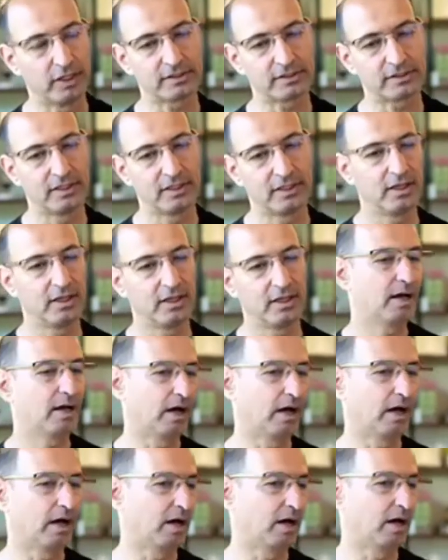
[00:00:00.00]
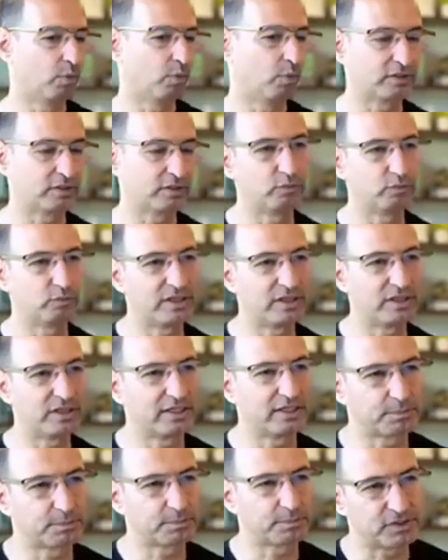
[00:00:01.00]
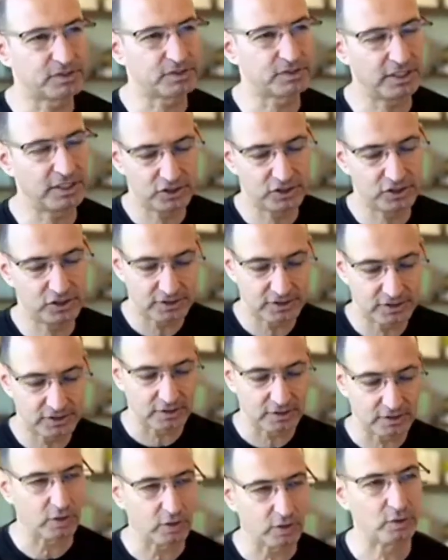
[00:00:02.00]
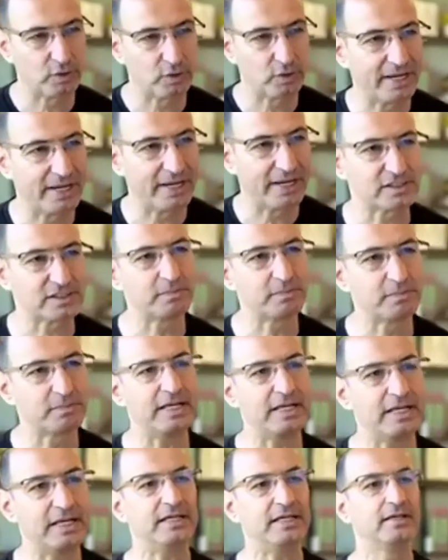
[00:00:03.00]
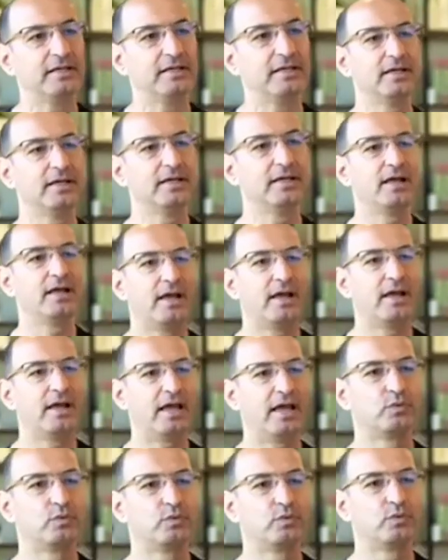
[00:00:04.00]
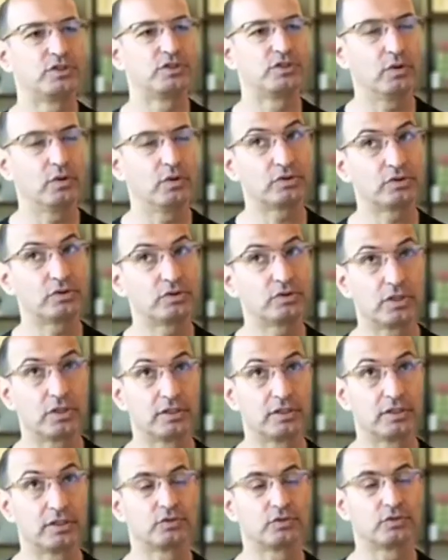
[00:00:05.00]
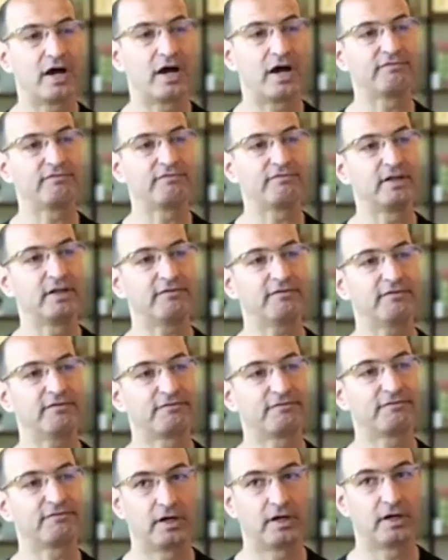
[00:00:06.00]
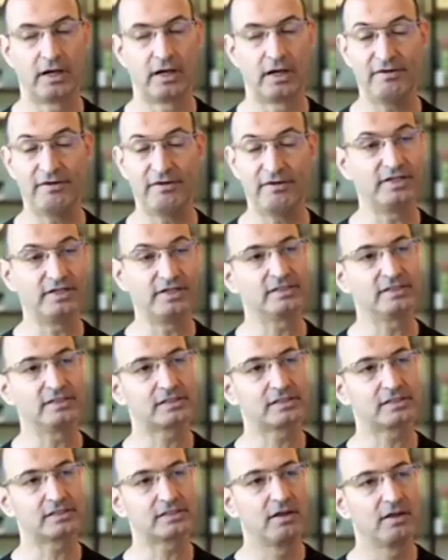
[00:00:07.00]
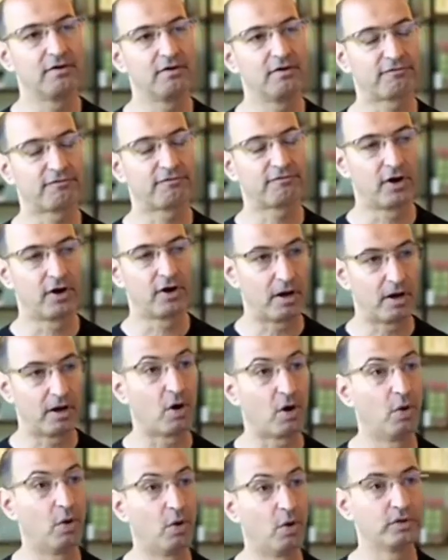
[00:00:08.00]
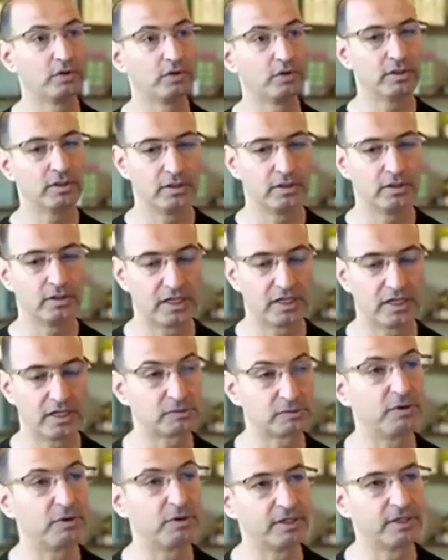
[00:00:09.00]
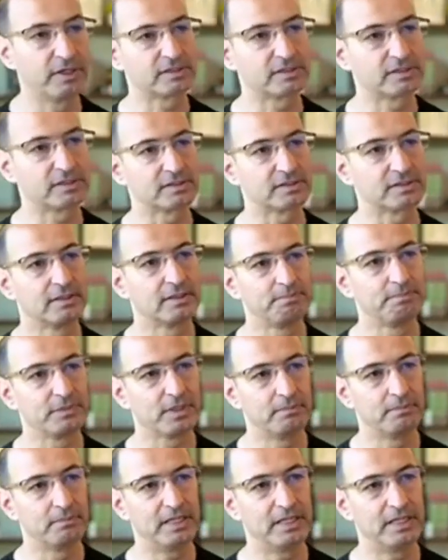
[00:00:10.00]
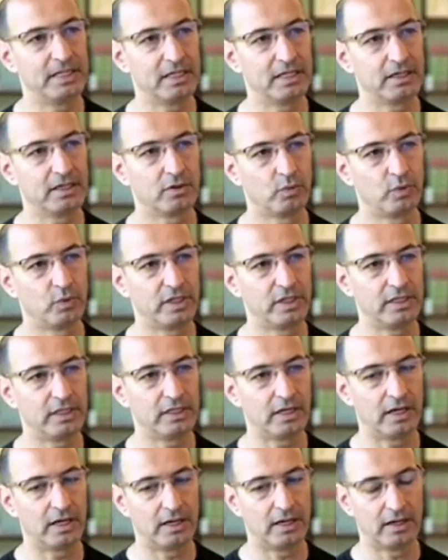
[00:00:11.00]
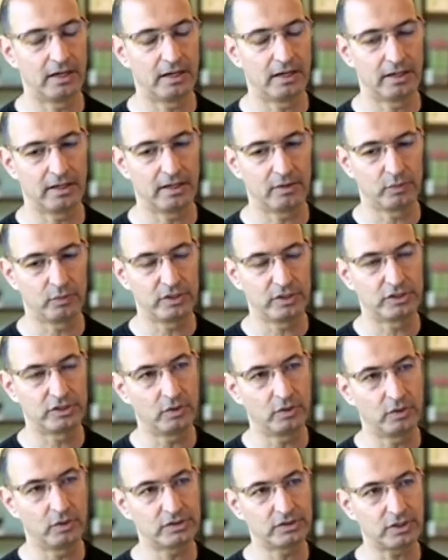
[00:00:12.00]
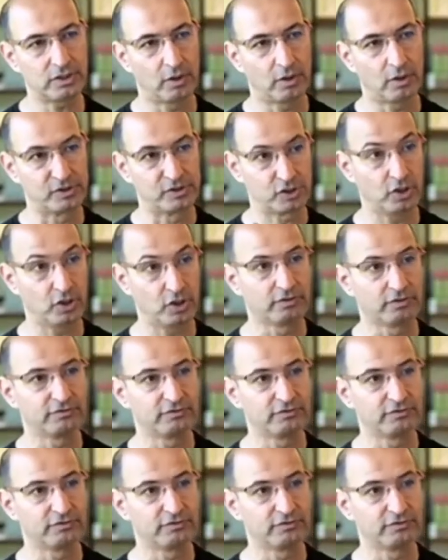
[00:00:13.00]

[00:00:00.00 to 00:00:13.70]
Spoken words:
what we think is prestigious and what will make us money. And we don't derive enough evidence from our own experiences, meaning we don't observe